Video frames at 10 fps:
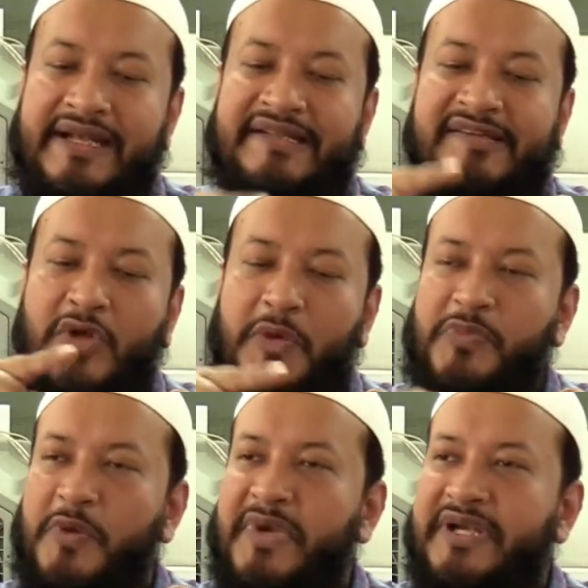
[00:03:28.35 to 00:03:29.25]
It is
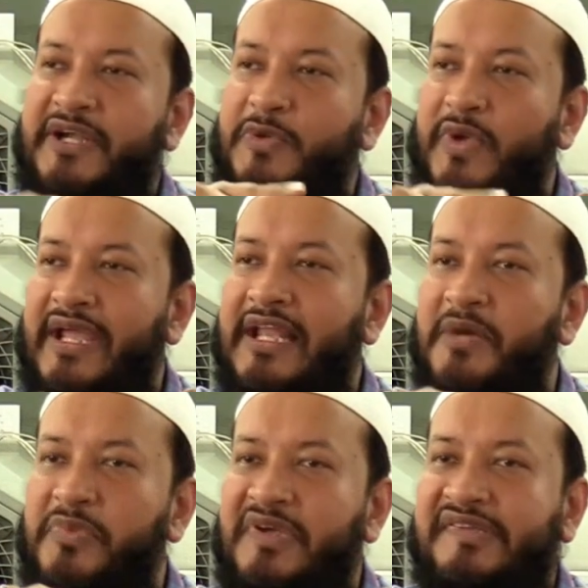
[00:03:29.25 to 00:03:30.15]
not permitted to kill
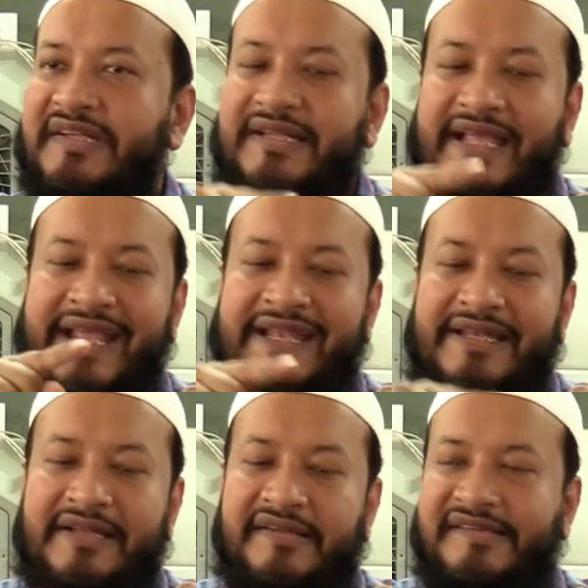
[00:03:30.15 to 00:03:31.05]
a person
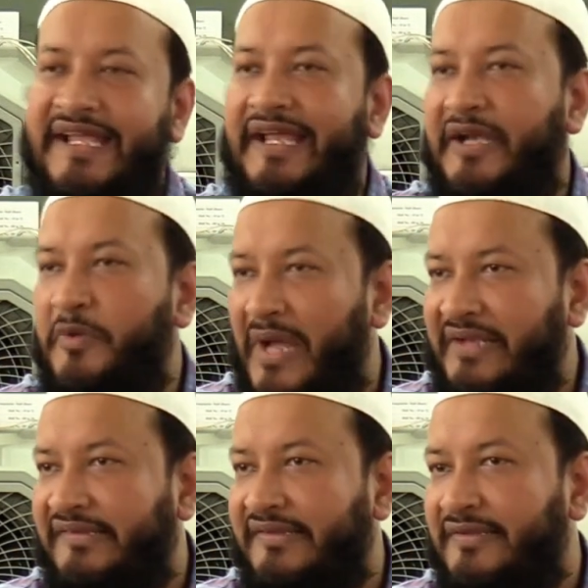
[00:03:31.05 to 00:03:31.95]
in sacred
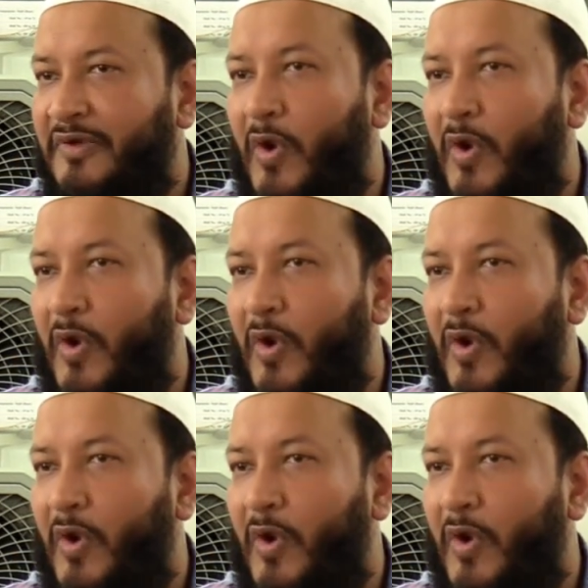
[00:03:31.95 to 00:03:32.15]
months